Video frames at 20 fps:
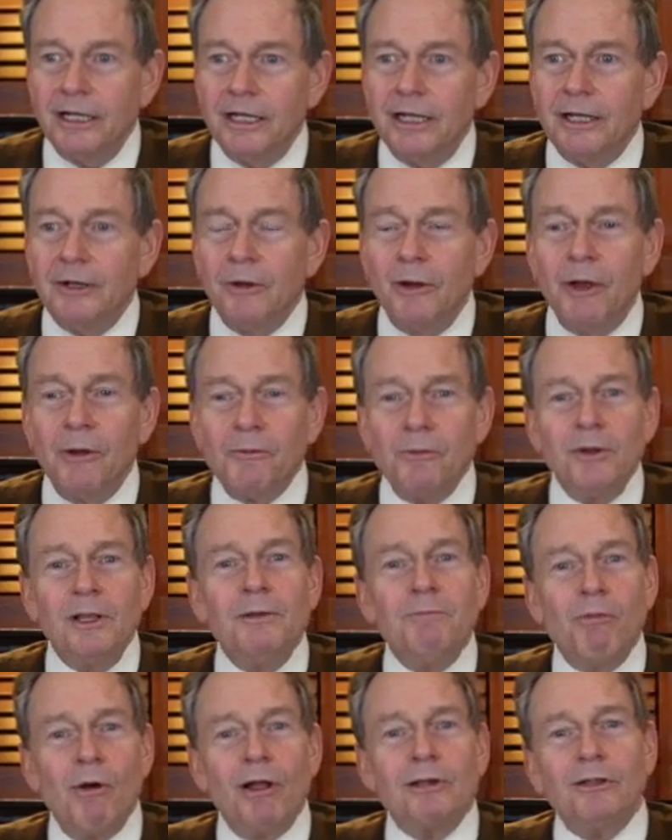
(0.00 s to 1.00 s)
It
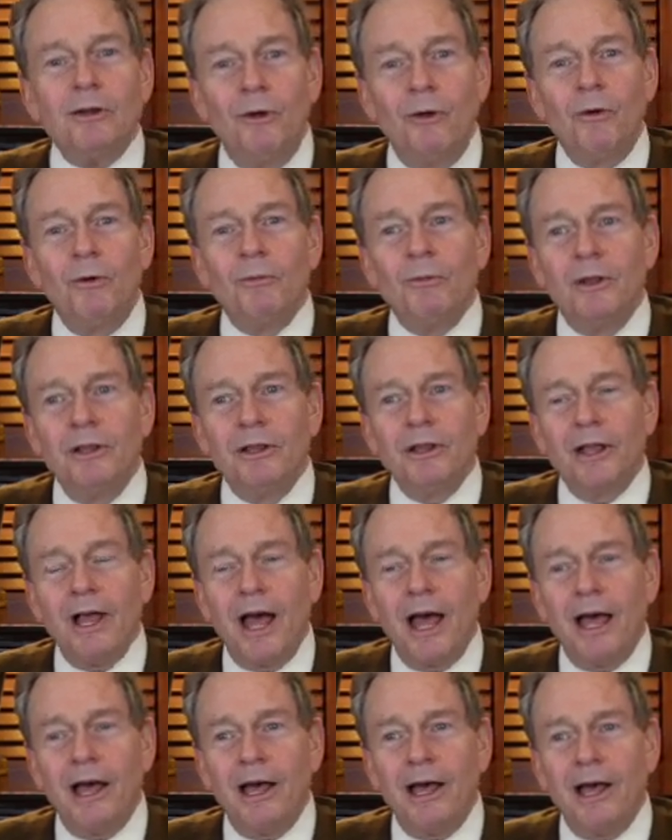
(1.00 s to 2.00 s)
really brought to home
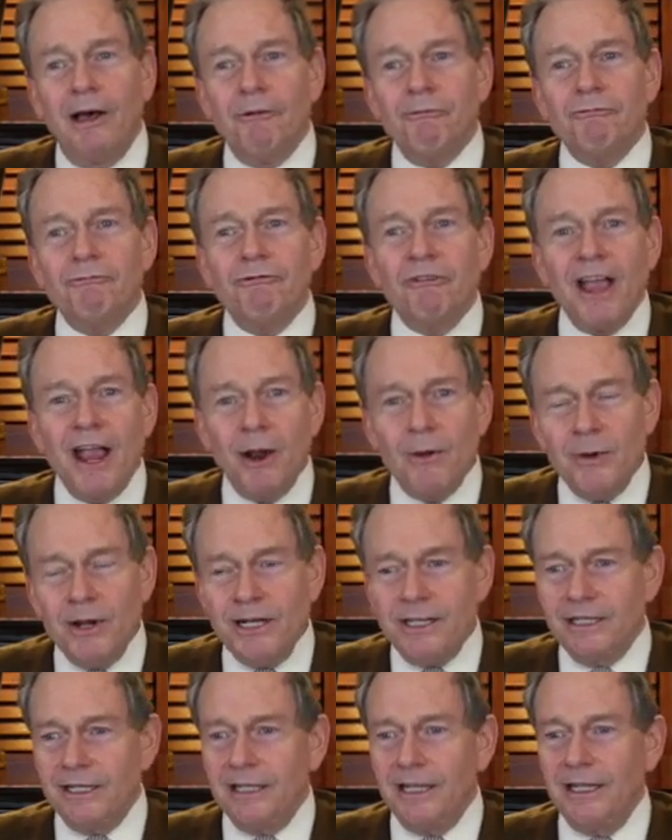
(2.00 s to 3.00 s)
how
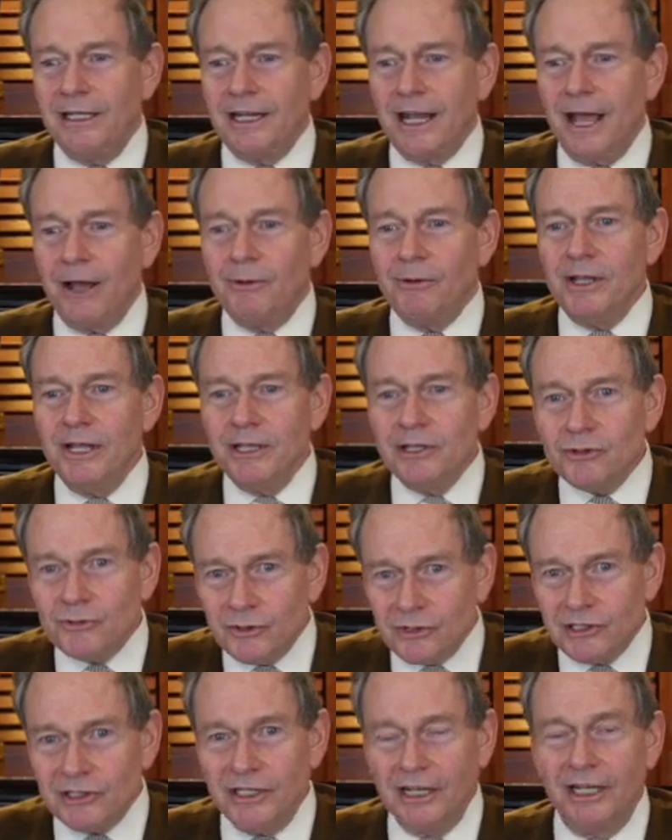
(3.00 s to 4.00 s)
varied and how
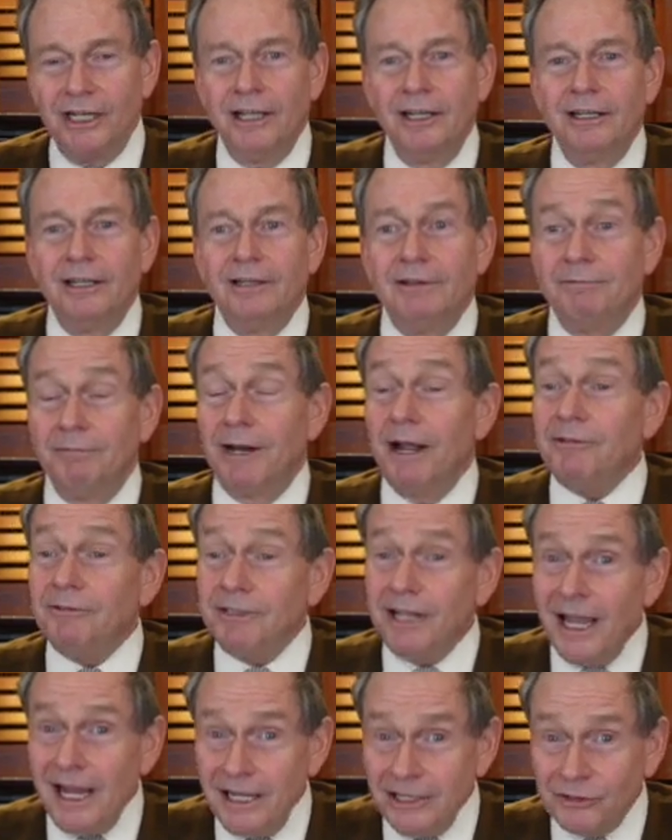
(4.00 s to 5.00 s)
interesting and how
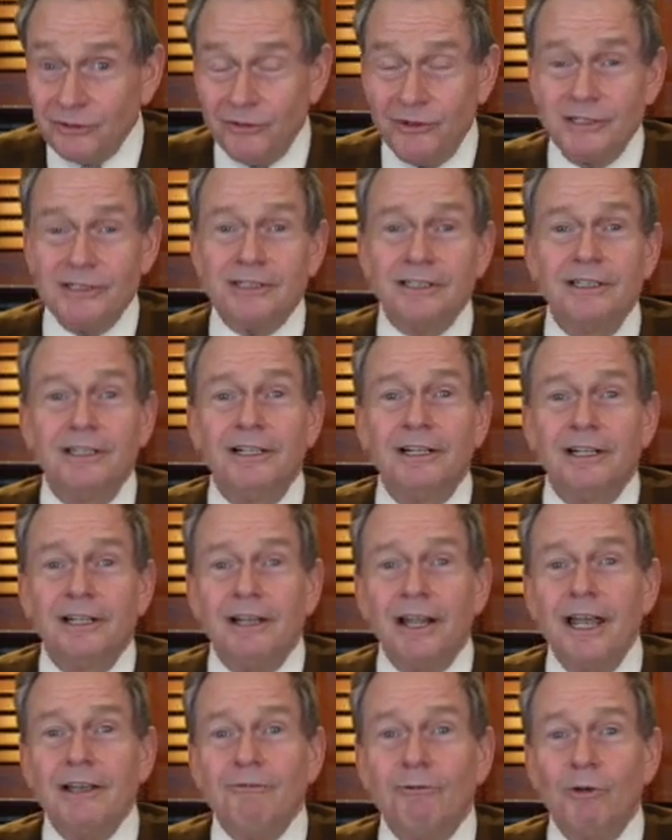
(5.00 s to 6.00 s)
dangerous
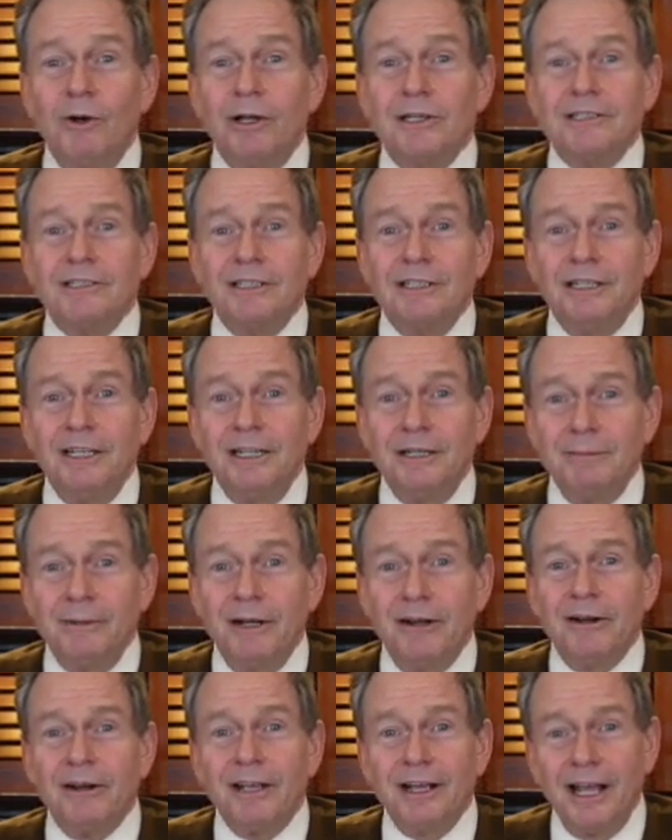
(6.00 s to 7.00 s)
life was in
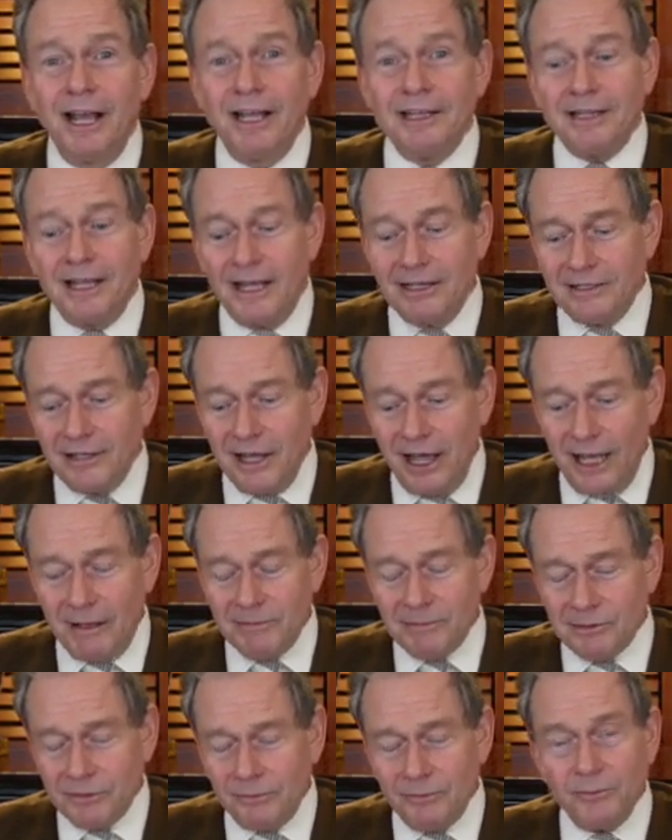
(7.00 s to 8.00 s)
America at that time.
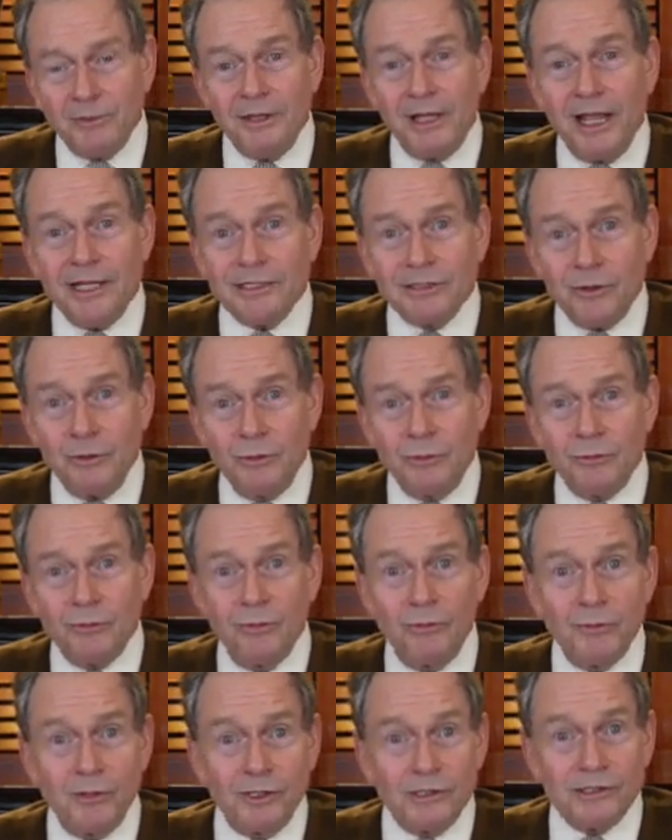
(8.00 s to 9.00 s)
So let's go
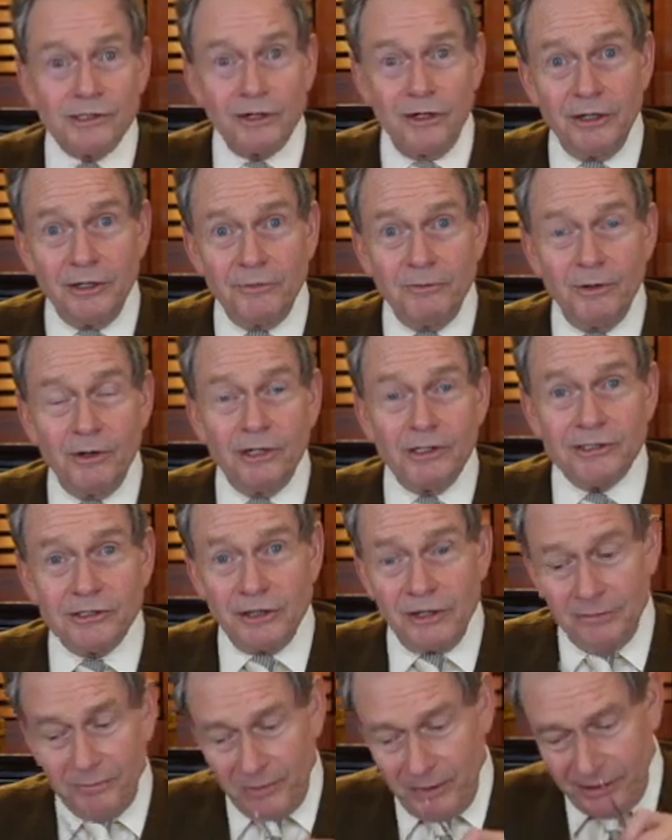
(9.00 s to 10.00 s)
through, and we're going to
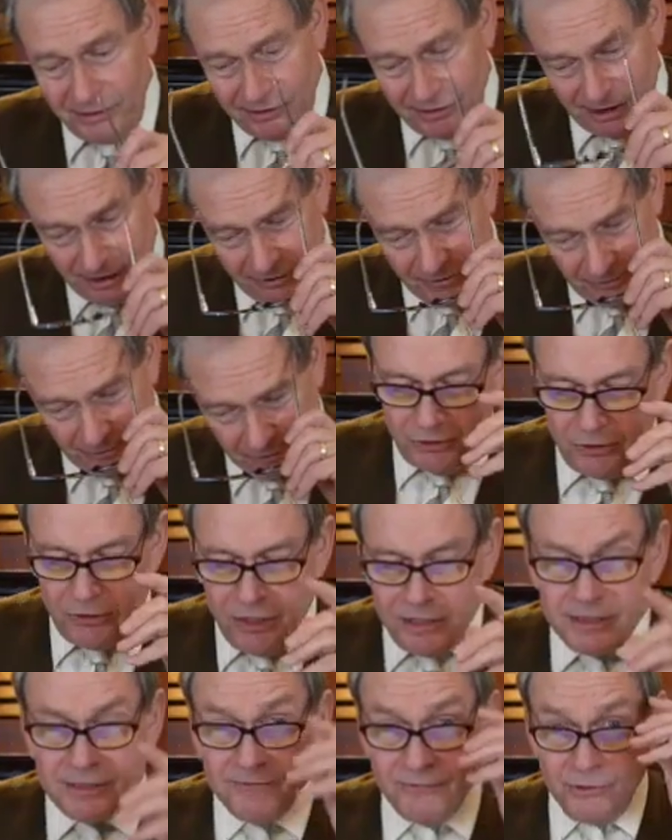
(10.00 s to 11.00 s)
start at page 6.
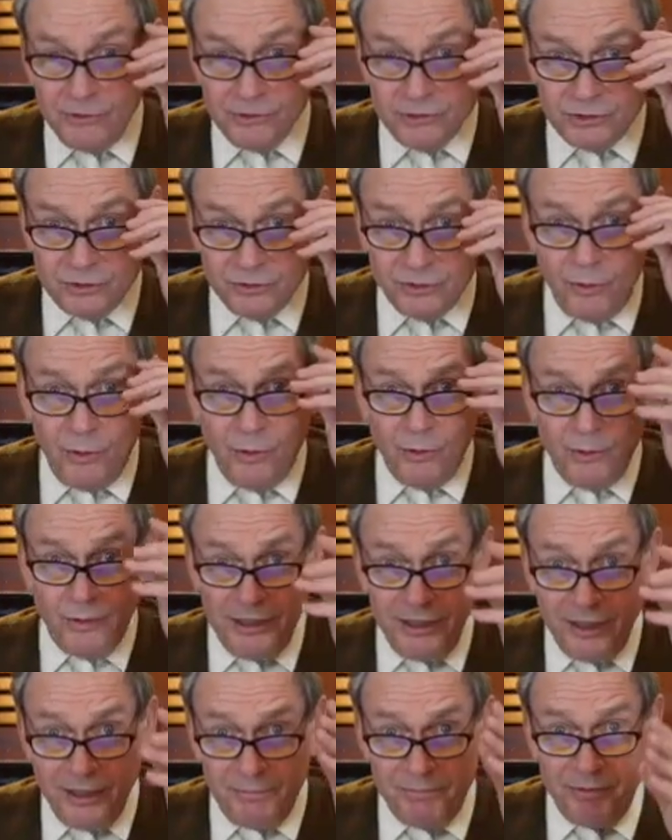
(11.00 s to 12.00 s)
This first
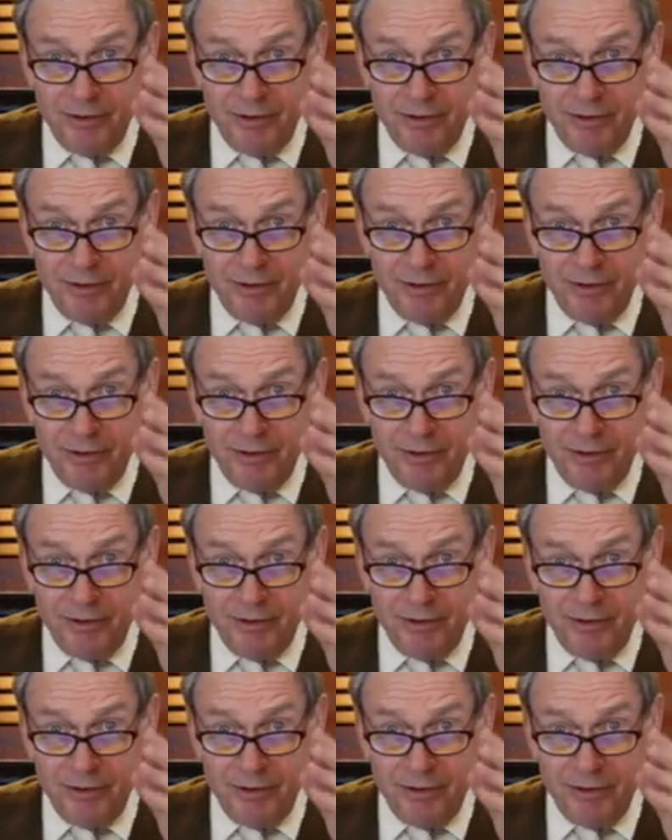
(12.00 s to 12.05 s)
story